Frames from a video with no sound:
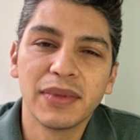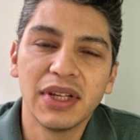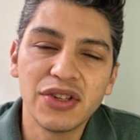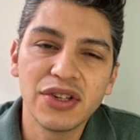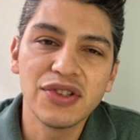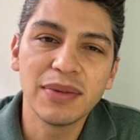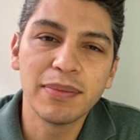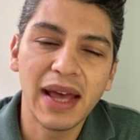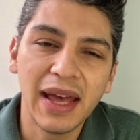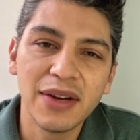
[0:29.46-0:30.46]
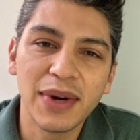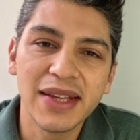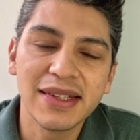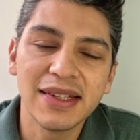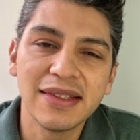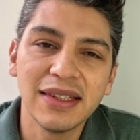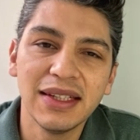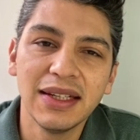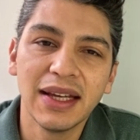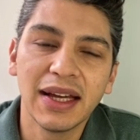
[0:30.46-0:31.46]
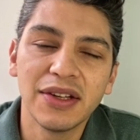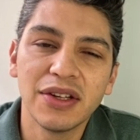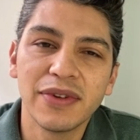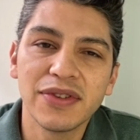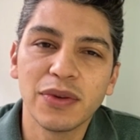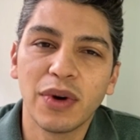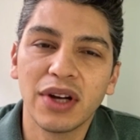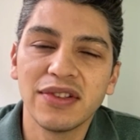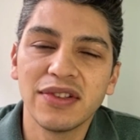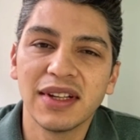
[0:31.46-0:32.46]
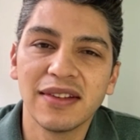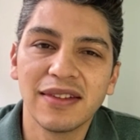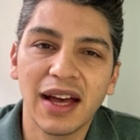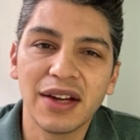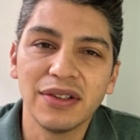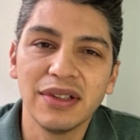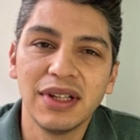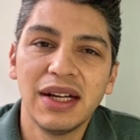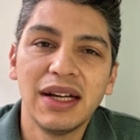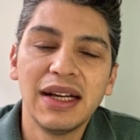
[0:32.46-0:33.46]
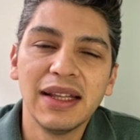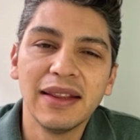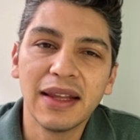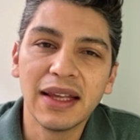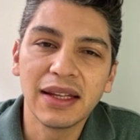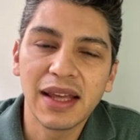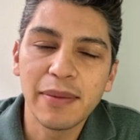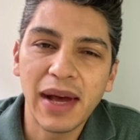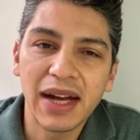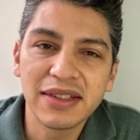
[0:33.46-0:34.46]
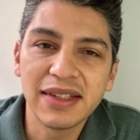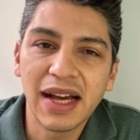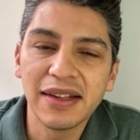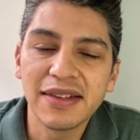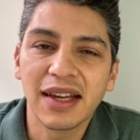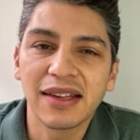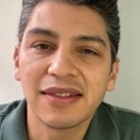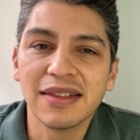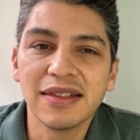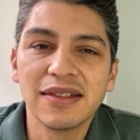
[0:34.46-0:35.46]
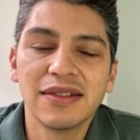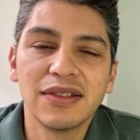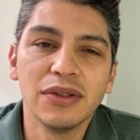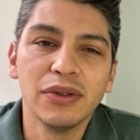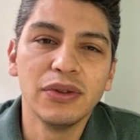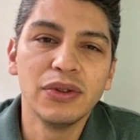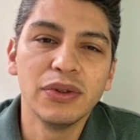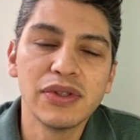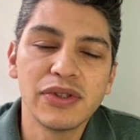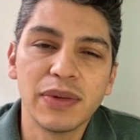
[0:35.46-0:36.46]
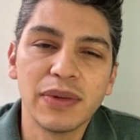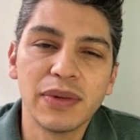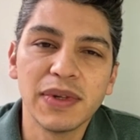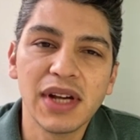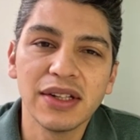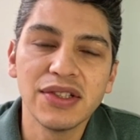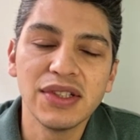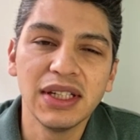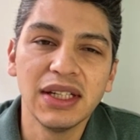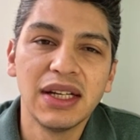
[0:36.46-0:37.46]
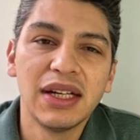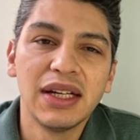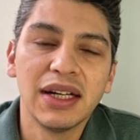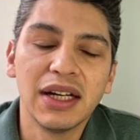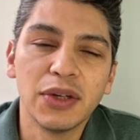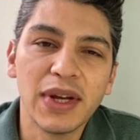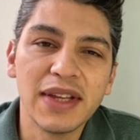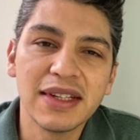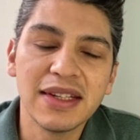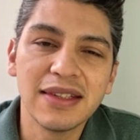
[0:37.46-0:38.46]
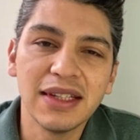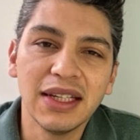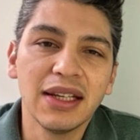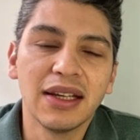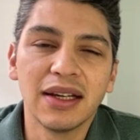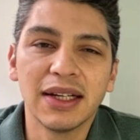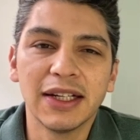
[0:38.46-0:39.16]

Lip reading: internship and residency at University of Washington in Seattle. Then came back to Dallas, Texas to do his dermatology residency.